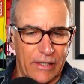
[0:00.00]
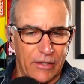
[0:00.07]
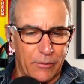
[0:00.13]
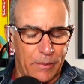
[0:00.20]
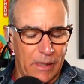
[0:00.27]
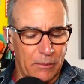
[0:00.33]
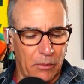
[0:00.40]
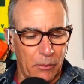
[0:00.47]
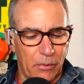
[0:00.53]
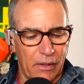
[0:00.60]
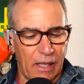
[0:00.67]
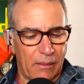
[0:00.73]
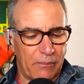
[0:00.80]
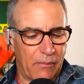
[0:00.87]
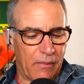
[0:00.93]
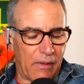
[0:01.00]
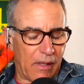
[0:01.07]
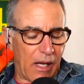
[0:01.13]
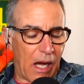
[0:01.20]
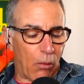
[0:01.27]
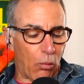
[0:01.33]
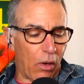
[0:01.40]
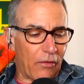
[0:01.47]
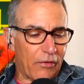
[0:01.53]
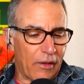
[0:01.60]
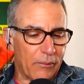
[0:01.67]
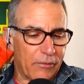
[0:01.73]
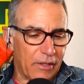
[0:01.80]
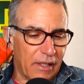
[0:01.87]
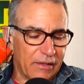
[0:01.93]
these people, but I'm, I want
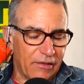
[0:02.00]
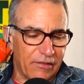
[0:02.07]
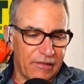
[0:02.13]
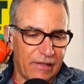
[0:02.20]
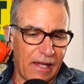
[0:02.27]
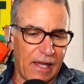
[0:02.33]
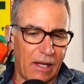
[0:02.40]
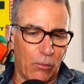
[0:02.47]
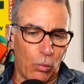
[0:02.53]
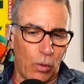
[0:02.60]
them to understand